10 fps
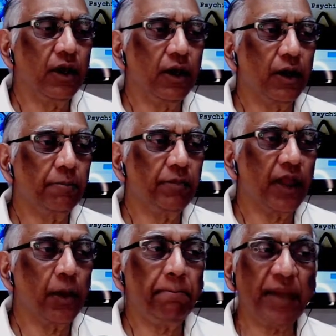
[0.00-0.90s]
Um,
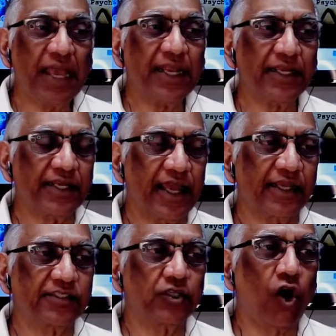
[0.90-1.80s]
panic
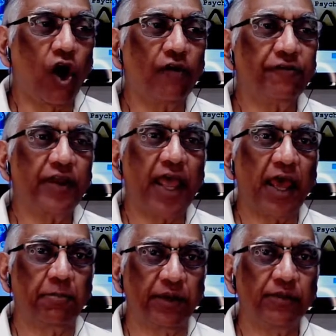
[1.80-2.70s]
attacks often
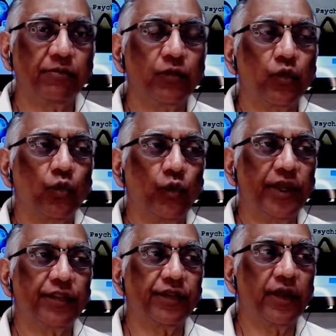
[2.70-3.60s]
happen
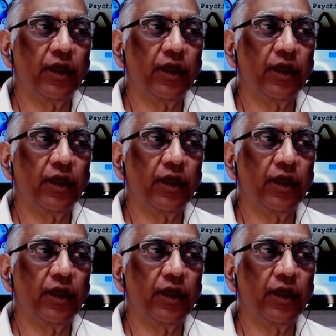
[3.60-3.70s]
with